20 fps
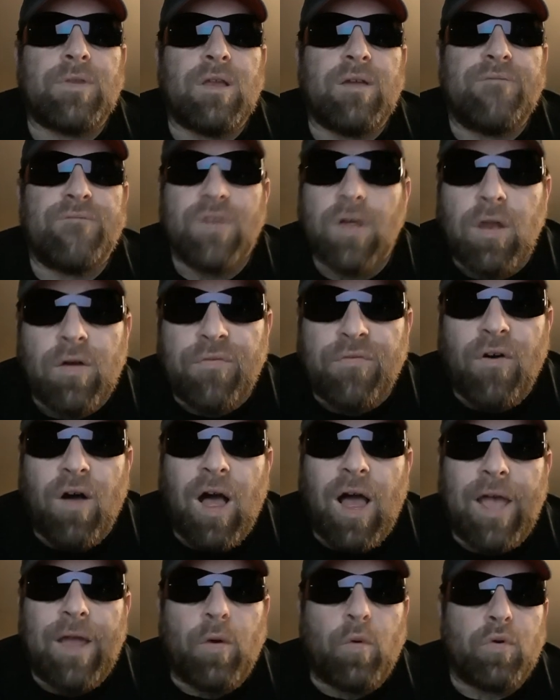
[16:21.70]

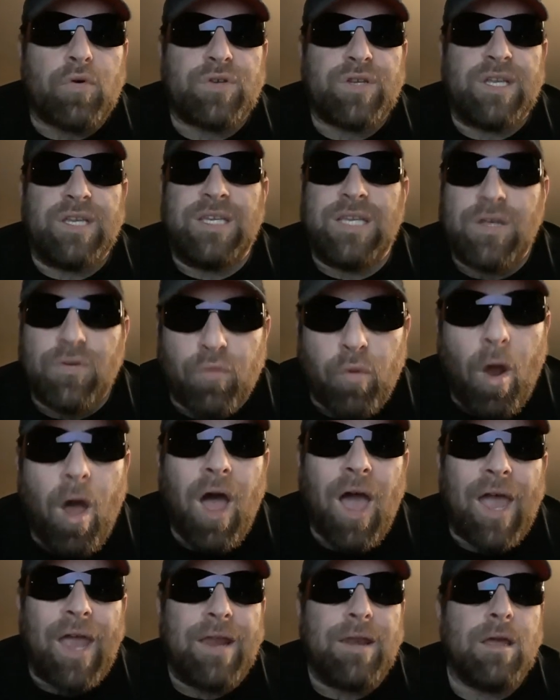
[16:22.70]
vilify or to
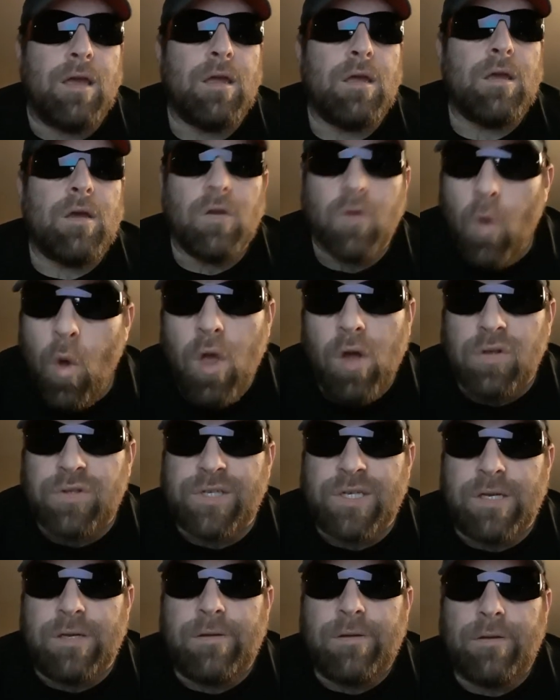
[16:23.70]
deride
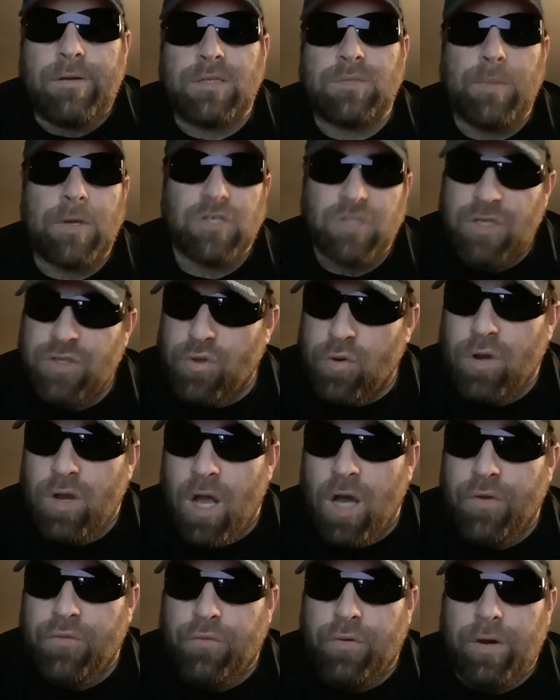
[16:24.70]
loyalty, especially to a
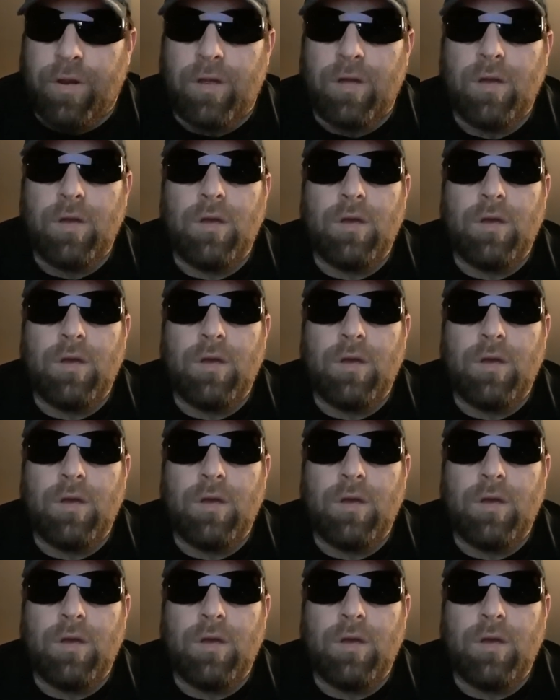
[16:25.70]
country,